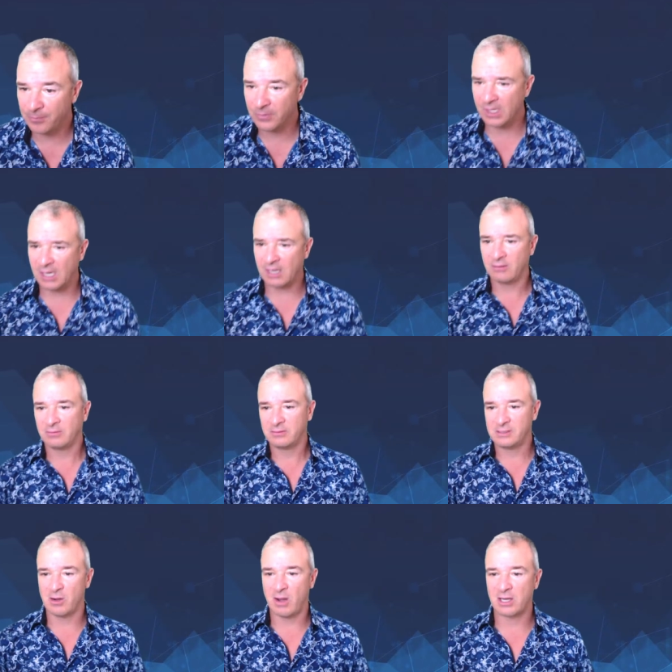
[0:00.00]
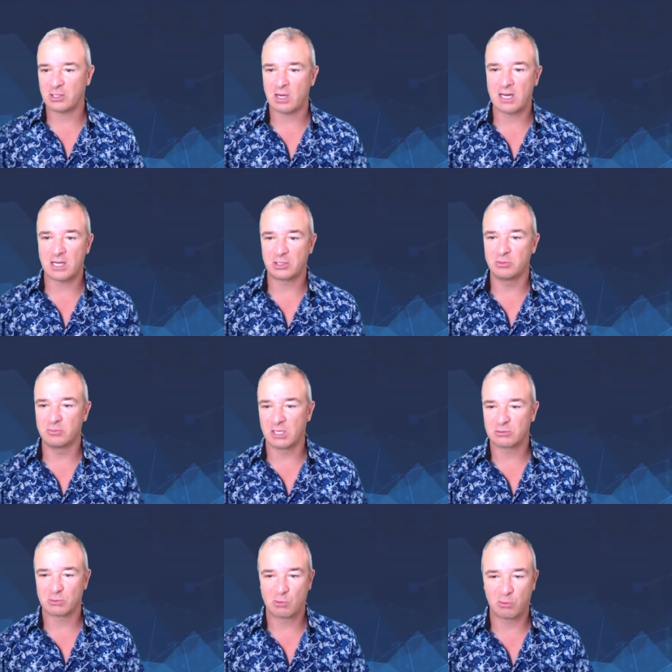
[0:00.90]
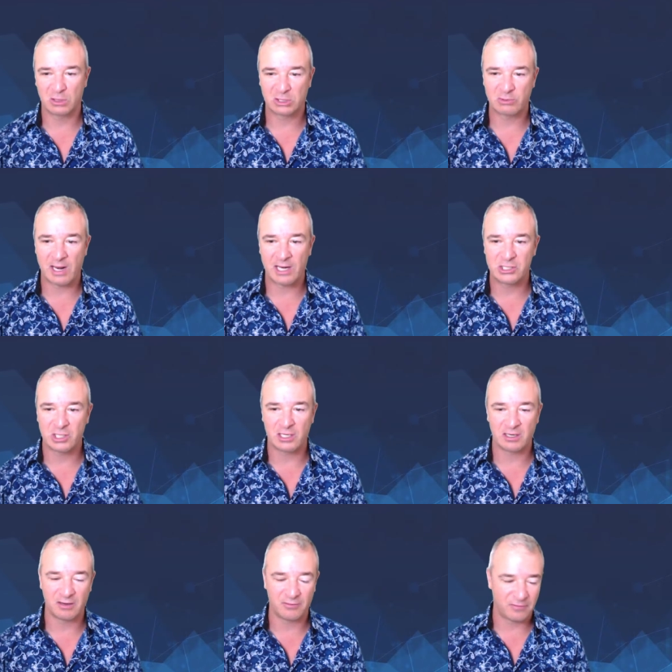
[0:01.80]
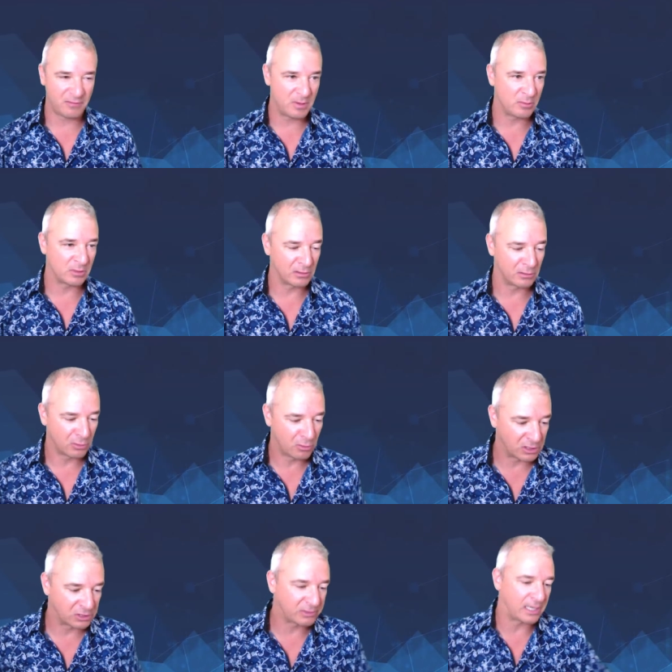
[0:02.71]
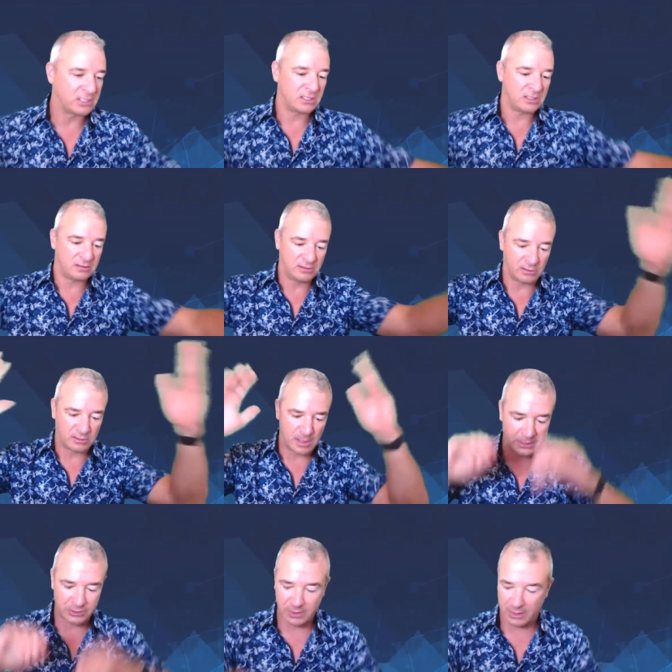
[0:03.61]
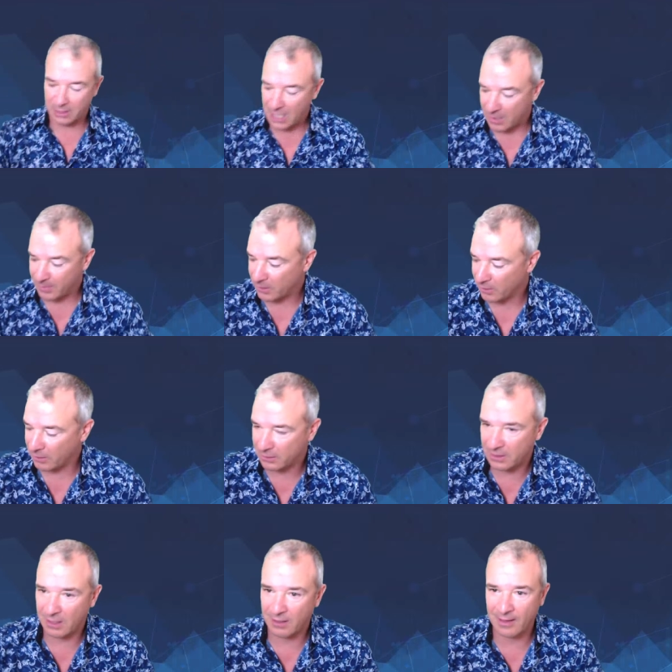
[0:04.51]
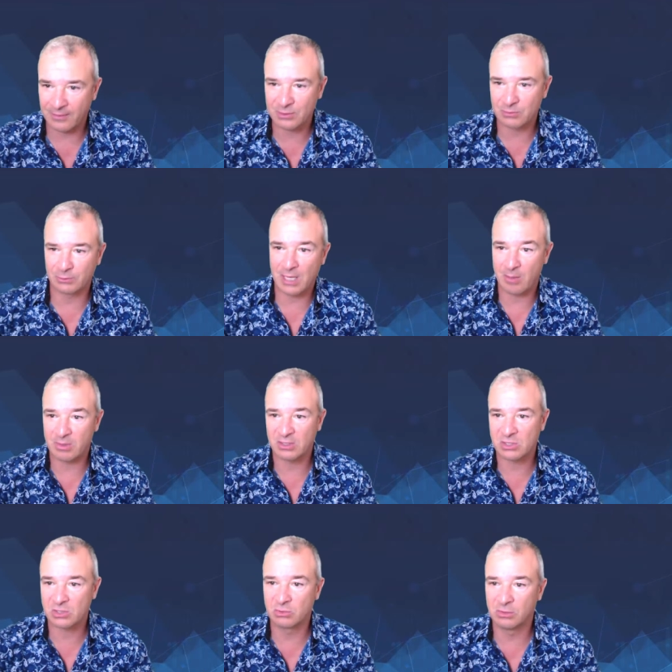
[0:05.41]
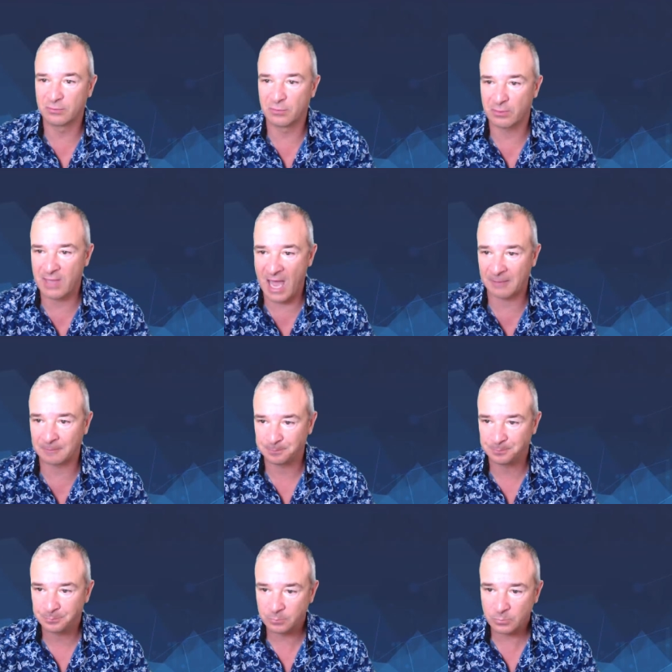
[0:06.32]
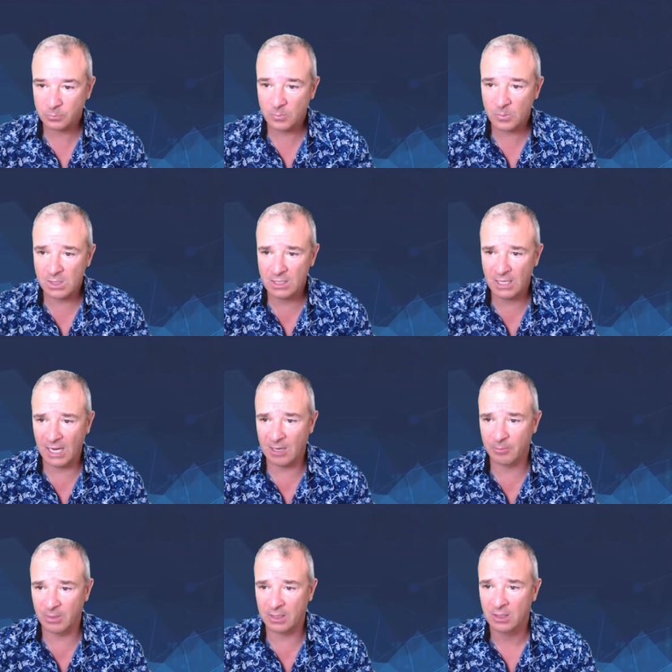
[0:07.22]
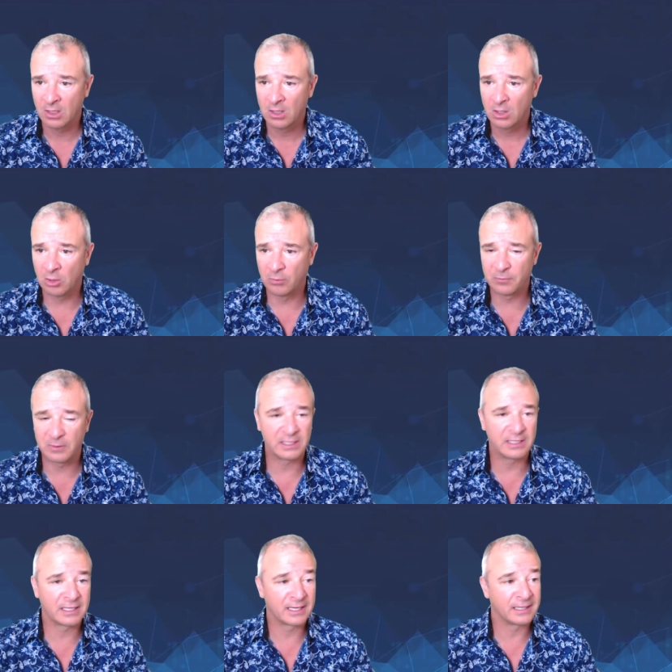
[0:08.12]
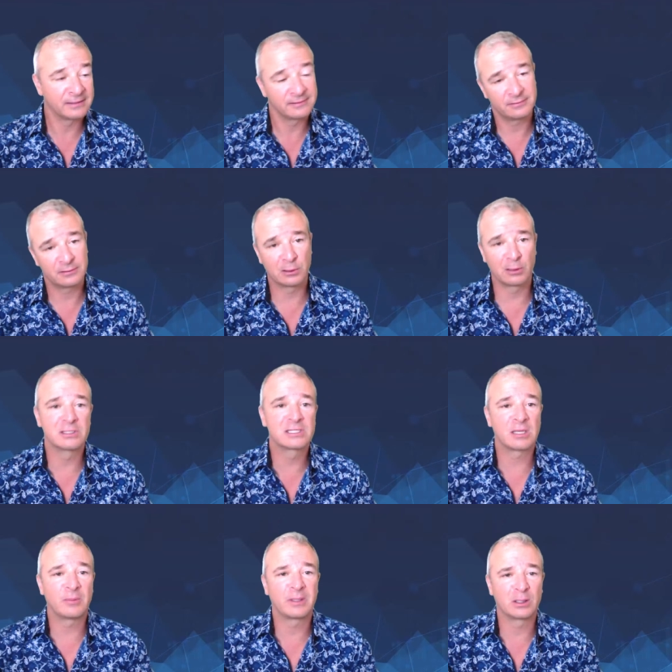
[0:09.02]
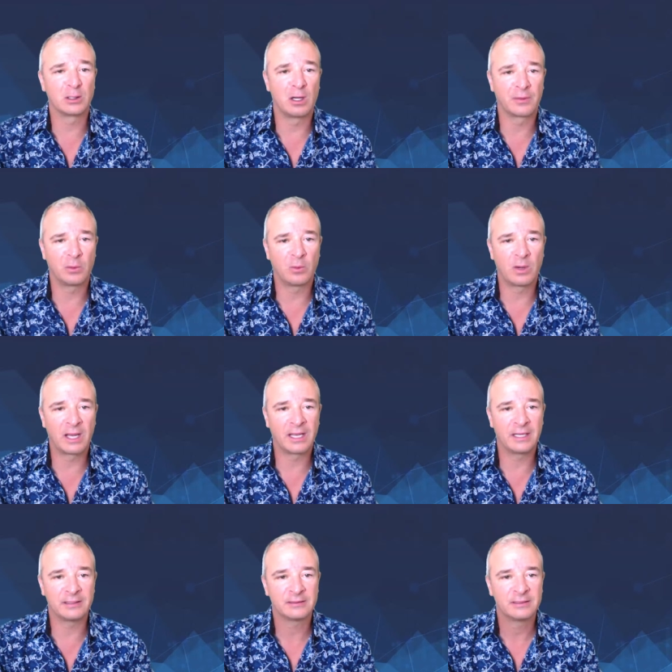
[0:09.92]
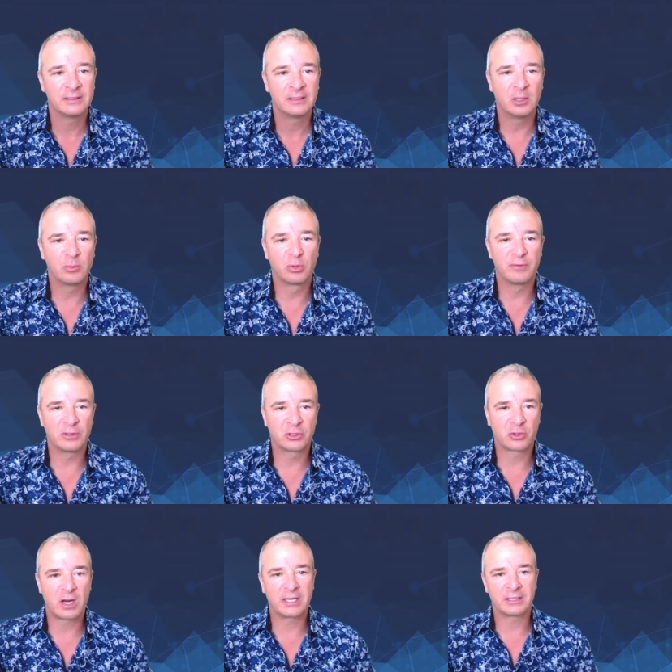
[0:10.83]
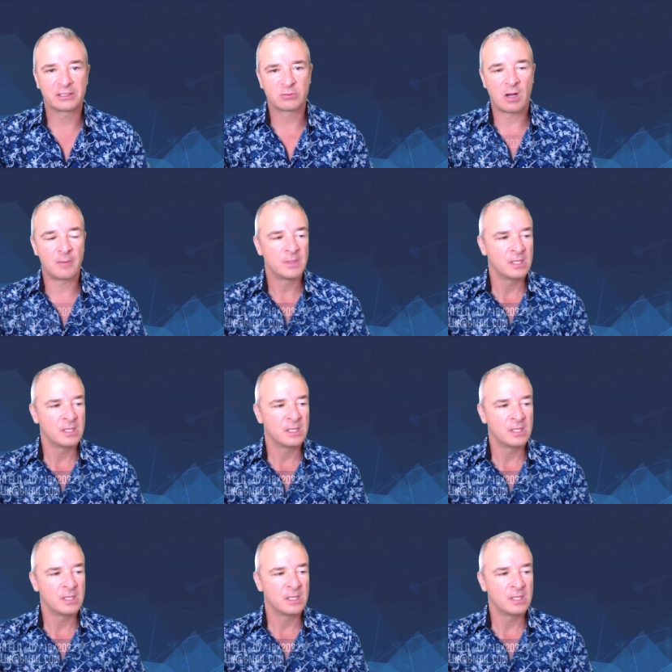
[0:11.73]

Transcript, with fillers: yeah, you know, I try not to do much with course strategy on here. If people want to learn course strategy, go to Online Trading Academy, learn it there. This will not be the school for that. Uh, but hopefully uh, learn something along the way and improve your trading as well.